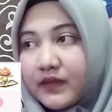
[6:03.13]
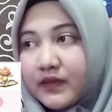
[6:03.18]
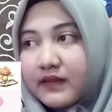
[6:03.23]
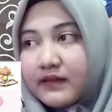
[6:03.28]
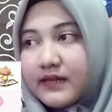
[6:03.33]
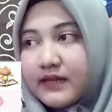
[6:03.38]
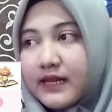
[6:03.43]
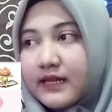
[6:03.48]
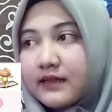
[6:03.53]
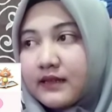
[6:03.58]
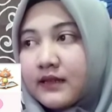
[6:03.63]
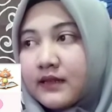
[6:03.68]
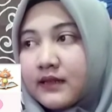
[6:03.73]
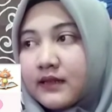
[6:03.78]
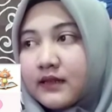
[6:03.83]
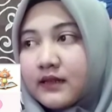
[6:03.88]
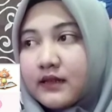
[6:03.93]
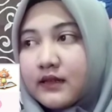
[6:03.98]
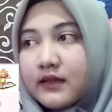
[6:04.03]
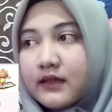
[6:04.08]
And then
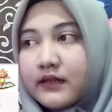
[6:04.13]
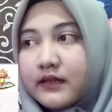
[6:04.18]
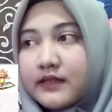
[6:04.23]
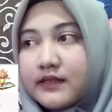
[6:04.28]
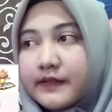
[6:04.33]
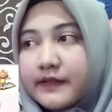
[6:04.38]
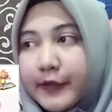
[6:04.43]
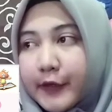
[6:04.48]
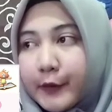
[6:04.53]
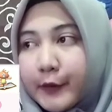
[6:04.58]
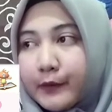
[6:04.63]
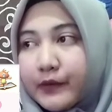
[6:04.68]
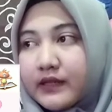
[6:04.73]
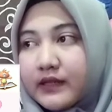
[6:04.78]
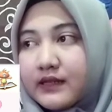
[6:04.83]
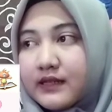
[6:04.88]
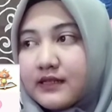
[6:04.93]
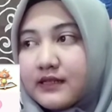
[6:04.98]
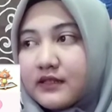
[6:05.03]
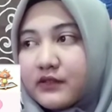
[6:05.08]
the second
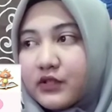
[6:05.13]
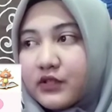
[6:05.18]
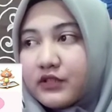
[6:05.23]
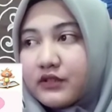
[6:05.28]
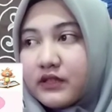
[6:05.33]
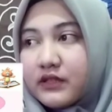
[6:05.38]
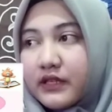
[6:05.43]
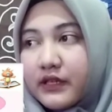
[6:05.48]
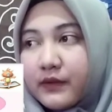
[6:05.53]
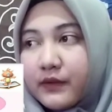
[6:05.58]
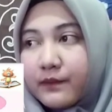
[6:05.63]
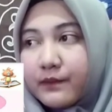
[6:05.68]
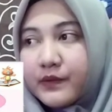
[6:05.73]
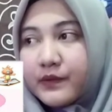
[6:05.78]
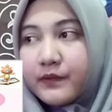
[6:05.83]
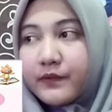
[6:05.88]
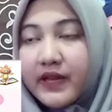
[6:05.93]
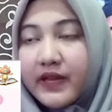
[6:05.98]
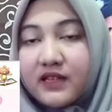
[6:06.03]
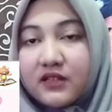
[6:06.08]
one is cheating
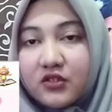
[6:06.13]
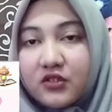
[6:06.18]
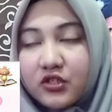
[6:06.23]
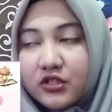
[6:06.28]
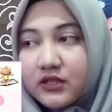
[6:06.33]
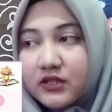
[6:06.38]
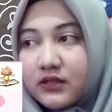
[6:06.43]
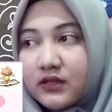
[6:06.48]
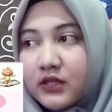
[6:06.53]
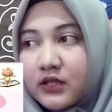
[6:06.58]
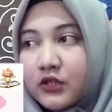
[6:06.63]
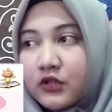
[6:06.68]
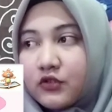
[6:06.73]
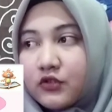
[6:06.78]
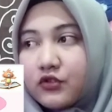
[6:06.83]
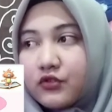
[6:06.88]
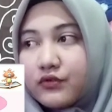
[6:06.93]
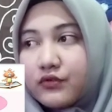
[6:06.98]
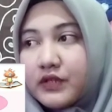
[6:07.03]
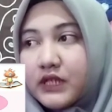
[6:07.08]
prevention
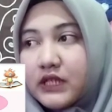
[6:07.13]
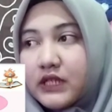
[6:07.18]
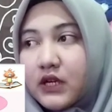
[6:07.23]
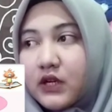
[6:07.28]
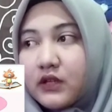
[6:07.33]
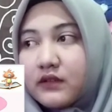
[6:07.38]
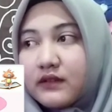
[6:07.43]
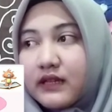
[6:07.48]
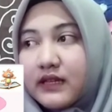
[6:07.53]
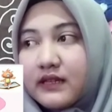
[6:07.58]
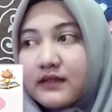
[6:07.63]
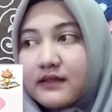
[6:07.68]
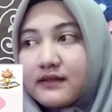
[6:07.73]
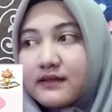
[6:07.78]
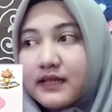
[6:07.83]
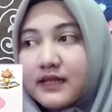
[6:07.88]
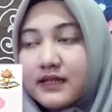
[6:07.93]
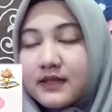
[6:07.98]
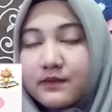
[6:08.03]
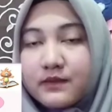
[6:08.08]
during online
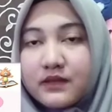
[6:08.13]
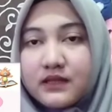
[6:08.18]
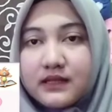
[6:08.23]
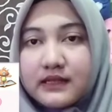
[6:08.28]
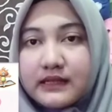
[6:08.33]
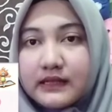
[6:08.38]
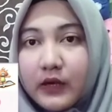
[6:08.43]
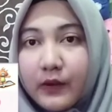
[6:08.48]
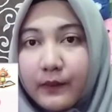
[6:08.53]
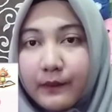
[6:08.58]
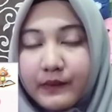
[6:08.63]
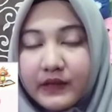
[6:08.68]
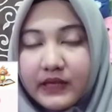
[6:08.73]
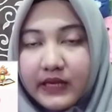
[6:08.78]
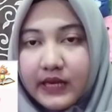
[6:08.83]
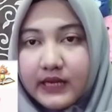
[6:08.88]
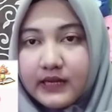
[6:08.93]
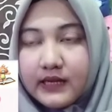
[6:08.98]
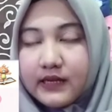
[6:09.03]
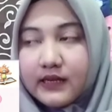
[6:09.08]
assessment is
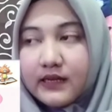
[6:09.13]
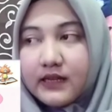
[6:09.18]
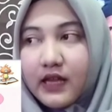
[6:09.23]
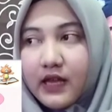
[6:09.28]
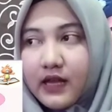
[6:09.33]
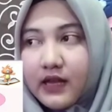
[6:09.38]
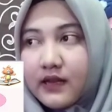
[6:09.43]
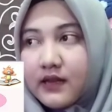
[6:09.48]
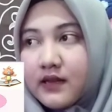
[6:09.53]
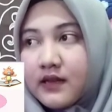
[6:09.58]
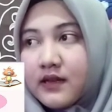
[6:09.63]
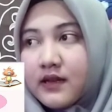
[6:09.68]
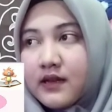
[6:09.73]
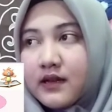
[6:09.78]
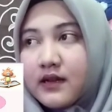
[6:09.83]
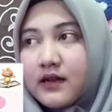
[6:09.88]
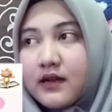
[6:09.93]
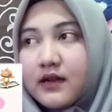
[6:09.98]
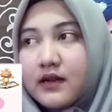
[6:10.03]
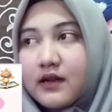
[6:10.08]
complicated. Yeah,
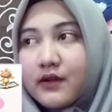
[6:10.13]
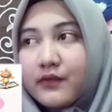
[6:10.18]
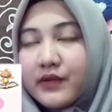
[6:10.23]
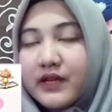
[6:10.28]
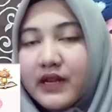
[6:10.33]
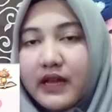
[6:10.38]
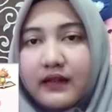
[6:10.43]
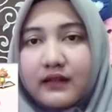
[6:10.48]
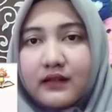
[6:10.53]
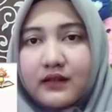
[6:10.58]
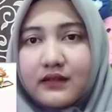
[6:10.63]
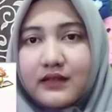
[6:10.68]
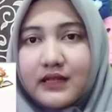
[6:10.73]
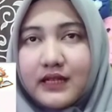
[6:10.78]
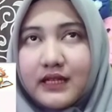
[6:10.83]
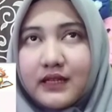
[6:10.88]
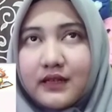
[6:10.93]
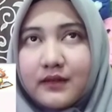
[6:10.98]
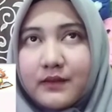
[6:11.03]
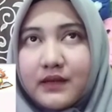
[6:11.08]
with
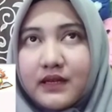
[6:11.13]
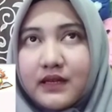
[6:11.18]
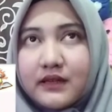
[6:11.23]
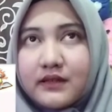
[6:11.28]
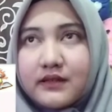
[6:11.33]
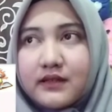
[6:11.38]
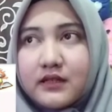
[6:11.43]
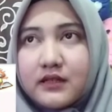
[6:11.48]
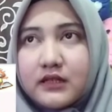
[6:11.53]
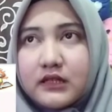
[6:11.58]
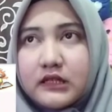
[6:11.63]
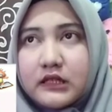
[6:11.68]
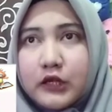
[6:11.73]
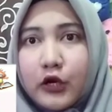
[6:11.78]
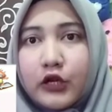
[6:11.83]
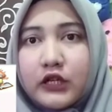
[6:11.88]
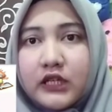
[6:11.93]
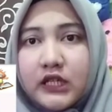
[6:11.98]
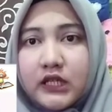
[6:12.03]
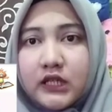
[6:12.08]
e-learning, because this is the
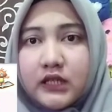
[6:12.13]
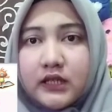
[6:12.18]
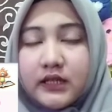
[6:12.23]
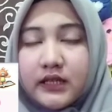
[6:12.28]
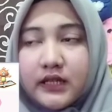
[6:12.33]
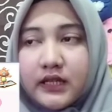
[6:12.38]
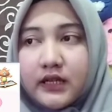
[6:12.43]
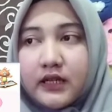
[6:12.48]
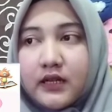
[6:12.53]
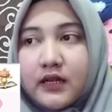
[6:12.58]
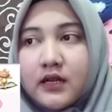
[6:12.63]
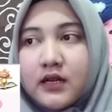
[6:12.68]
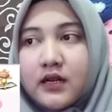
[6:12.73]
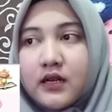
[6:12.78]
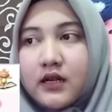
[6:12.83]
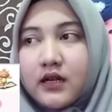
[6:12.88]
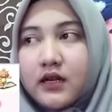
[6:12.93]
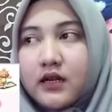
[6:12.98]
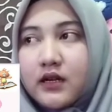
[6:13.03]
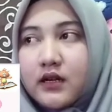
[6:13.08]
online learning,
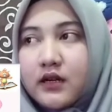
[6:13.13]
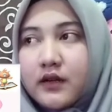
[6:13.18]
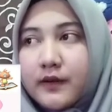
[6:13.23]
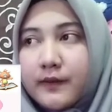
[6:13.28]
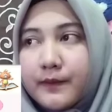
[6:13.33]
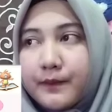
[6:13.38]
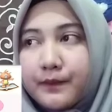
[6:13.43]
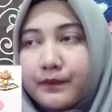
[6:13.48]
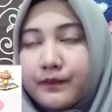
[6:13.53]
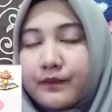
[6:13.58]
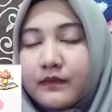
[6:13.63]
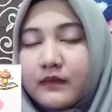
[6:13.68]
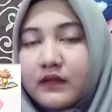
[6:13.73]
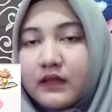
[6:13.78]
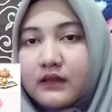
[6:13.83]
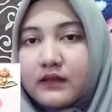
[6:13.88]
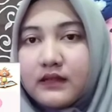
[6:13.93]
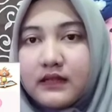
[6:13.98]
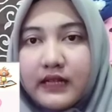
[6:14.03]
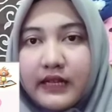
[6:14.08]

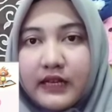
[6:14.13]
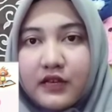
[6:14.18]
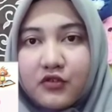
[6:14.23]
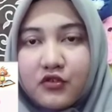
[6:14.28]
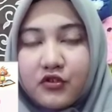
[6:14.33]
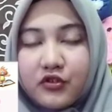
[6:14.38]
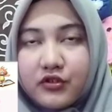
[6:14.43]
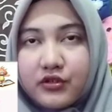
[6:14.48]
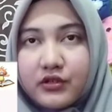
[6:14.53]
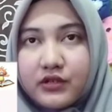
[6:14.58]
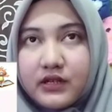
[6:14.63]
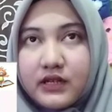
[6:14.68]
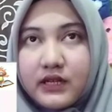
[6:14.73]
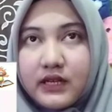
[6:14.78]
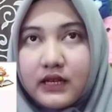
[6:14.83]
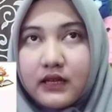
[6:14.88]
the lecture